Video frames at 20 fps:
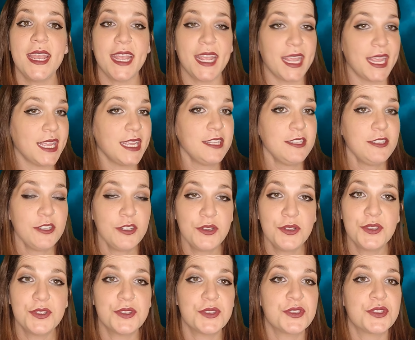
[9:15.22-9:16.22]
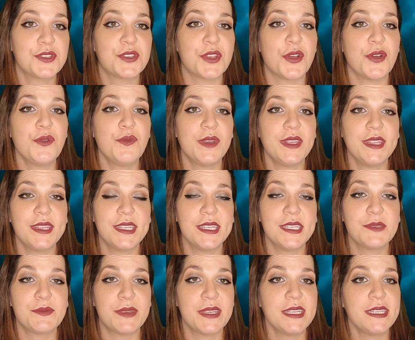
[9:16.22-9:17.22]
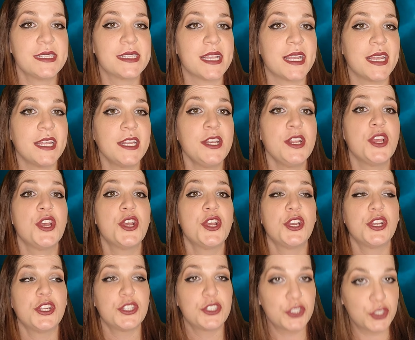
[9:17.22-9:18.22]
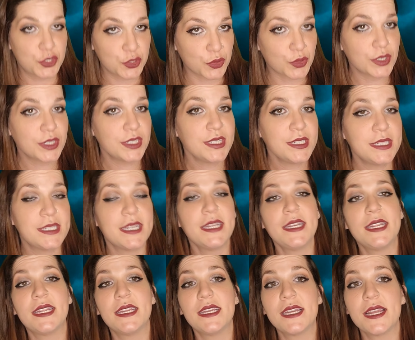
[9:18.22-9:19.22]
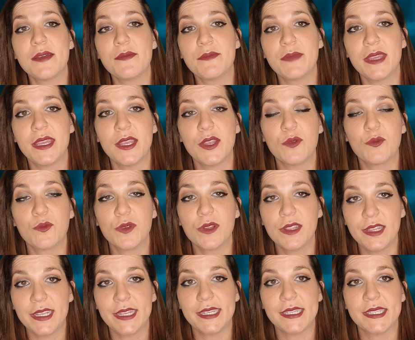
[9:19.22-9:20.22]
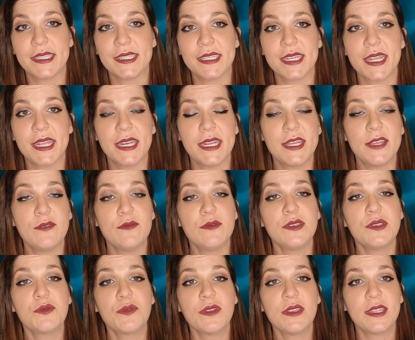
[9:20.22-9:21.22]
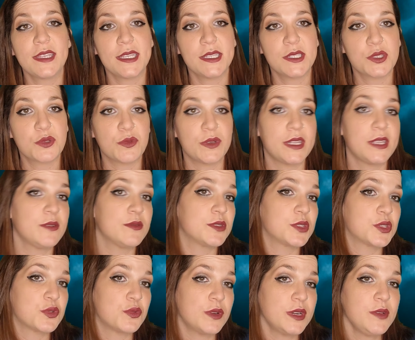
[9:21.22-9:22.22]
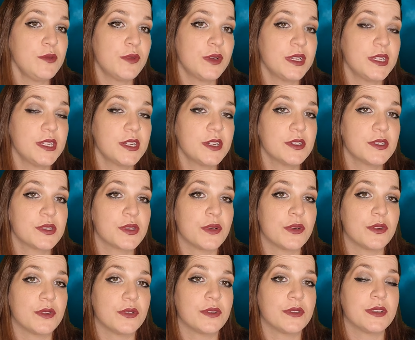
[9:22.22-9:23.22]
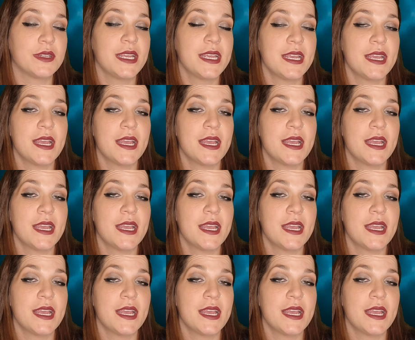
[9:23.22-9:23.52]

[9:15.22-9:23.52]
And so with this being said, Jordan did end up being released. And he was released when he was 21 years old